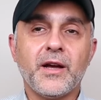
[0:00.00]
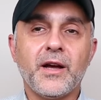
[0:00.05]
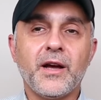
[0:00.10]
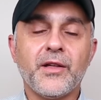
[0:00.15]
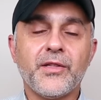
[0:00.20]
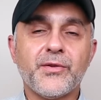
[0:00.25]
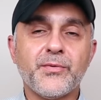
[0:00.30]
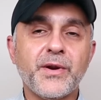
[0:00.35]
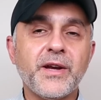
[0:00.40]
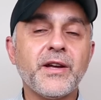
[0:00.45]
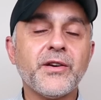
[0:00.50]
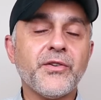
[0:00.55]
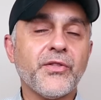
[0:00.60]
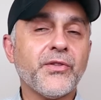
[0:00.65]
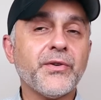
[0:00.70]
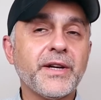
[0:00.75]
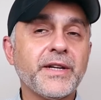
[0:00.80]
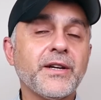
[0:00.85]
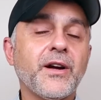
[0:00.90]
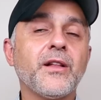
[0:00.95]
a
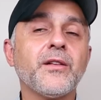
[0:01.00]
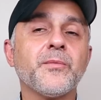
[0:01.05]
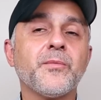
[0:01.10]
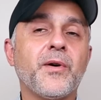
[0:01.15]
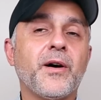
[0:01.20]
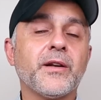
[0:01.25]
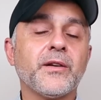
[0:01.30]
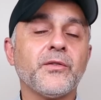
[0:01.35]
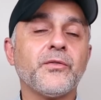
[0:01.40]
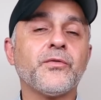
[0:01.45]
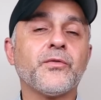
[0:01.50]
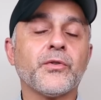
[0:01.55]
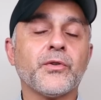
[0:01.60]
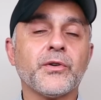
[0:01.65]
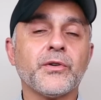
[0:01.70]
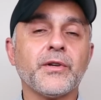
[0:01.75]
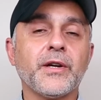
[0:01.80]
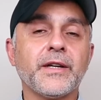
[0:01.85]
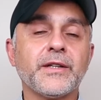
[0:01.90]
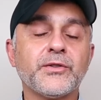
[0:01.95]
$330 bottle
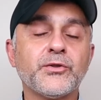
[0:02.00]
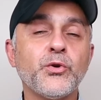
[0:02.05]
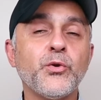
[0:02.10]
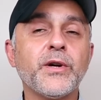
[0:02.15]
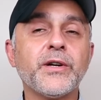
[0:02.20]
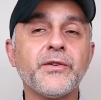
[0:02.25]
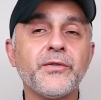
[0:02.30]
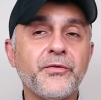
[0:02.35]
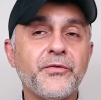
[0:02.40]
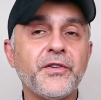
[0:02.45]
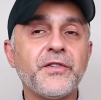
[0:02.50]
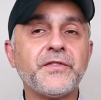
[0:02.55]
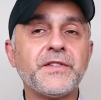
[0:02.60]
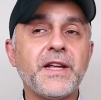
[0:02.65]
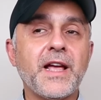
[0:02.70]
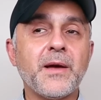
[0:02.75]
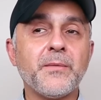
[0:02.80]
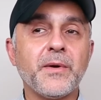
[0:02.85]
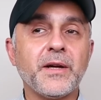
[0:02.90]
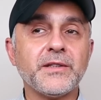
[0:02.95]
for a
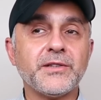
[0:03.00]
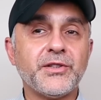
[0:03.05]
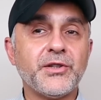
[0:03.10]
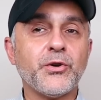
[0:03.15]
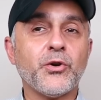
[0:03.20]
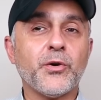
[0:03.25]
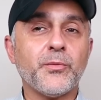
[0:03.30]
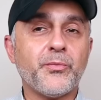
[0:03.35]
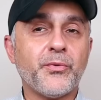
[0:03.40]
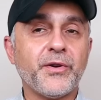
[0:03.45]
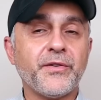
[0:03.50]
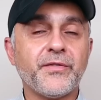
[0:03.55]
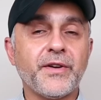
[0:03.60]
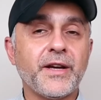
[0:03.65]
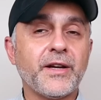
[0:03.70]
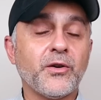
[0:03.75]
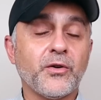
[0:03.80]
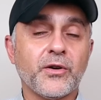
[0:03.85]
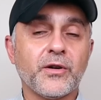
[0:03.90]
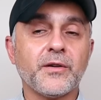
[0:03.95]
250 ml Dior
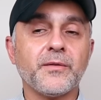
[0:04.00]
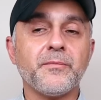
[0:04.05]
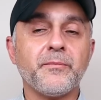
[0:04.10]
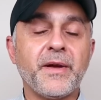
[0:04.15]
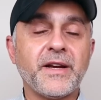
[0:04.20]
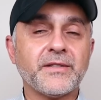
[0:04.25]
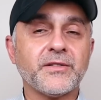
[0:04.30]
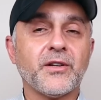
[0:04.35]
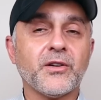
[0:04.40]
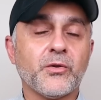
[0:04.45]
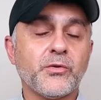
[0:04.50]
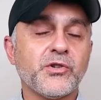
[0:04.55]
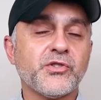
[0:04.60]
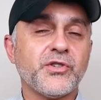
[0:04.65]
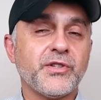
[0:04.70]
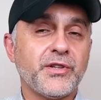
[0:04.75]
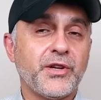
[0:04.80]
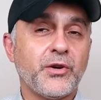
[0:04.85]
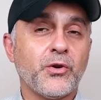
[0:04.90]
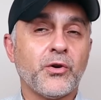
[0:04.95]
Privé or Maison
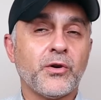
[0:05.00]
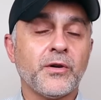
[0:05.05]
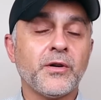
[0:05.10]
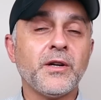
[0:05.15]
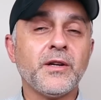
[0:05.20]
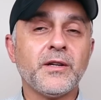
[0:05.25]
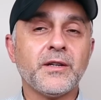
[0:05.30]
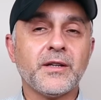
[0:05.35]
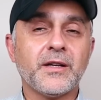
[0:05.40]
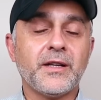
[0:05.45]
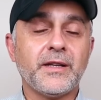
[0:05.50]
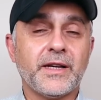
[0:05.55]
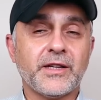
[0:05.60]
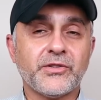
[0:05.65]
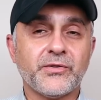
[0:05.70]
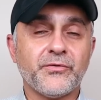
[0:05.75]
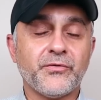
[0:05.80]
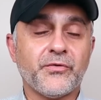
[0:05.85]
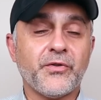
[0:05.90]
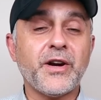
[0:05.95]
Christian Dior
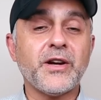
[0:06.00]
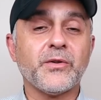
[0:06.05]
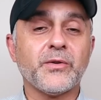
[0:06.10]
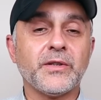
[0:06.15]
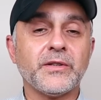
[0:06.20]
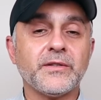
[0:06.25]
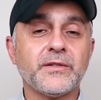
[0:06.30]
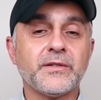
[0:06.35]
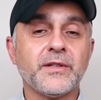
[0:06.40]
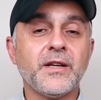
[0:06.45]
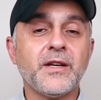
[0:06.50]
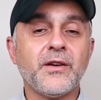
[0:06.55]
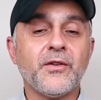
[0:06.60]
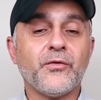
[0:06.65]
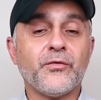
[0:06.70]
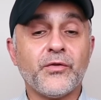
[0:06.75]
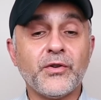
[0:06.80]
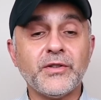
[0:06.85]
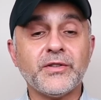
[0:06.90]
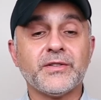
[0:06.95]
collection fragrance
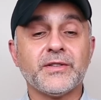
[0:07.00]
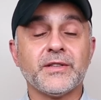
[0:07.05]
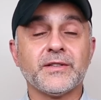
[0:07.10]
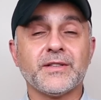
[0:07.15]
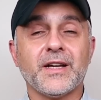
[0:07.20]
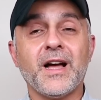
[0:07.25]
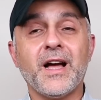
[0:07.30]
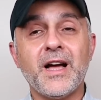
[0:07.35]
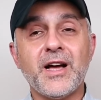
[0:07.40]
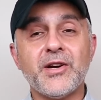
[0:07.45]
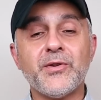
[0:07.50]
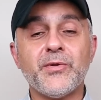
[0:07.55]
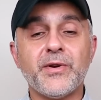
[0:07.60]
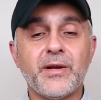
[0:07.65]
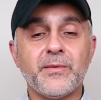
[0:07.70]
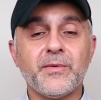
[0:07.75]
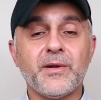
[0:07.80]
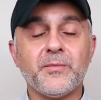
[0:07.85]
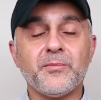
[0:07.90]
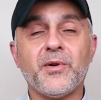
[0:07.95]
versus a 100
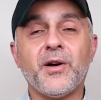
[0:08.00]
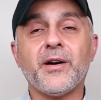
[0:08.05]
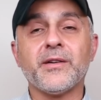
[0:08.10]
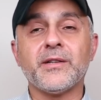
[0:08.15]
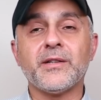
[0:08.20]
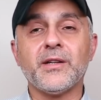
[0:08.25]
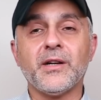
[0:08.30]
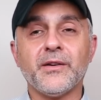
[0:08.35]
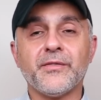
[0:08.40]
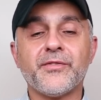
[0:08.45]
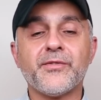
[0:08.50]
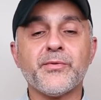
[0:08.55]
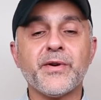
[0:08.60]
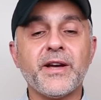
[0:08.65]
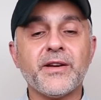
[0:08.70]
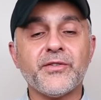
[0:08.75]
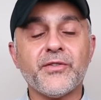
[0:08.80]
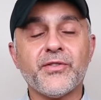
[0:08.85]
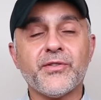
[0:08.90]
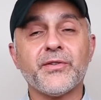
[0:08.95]
ml bottle of
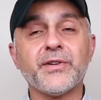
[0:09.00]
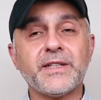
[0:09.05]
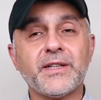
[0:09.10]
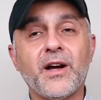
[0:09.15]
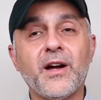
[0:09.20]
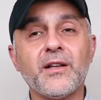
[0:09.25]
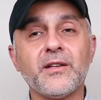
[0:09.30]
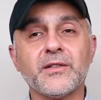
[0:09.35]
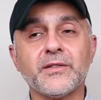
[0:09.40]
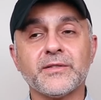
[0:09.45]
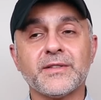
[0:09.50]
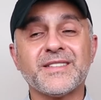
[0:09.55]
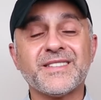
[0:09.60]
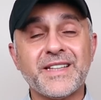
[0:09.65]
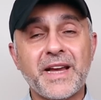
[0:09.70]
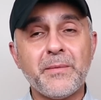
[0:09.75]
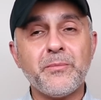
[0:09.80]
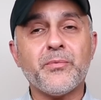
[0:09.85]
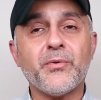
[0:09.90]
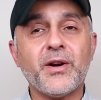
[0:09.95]
$330,
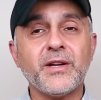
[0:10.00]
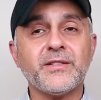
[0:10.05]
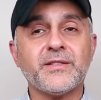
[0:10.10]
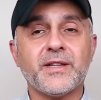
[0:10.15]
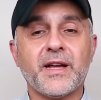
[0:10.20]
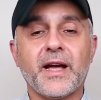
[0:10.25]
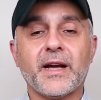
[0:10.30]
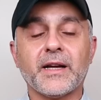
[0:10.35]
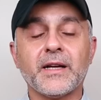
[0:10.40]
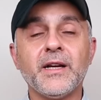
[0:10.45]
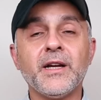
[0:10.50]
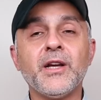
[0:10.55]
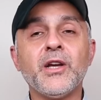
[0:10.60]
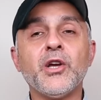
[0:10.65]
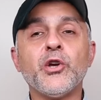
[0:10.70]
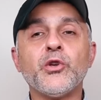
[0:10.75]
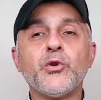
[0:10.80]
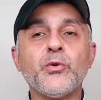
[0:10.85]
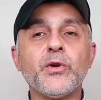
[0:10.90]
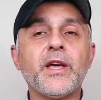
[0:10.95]
same price tag,
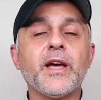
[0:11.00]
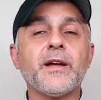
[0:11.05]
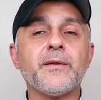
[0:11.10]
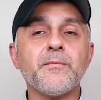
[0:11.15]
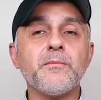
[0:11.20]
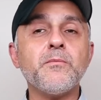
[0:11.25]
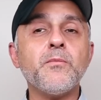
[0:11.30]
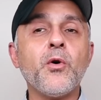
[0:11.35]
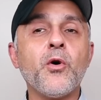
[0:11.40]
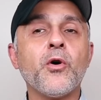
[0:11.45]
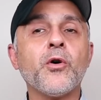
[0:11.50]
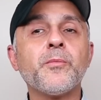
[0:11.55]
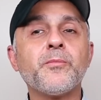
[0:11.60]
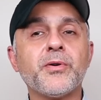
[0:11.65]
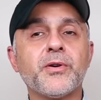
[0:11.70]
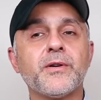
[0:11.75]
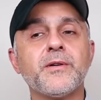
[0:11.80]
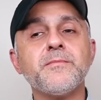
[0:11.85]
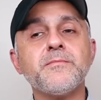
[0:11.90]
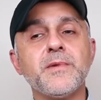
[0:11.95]
you get more
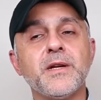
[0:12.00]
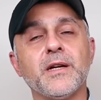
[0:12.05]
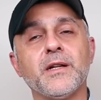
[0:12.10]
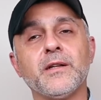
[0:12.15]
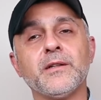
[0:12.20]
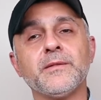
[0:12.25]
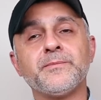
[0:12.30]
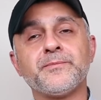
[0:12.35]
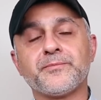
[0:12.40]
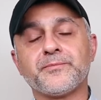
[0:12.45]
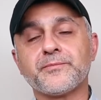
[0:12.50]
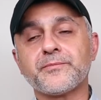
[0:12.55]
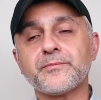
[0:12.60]
per mil,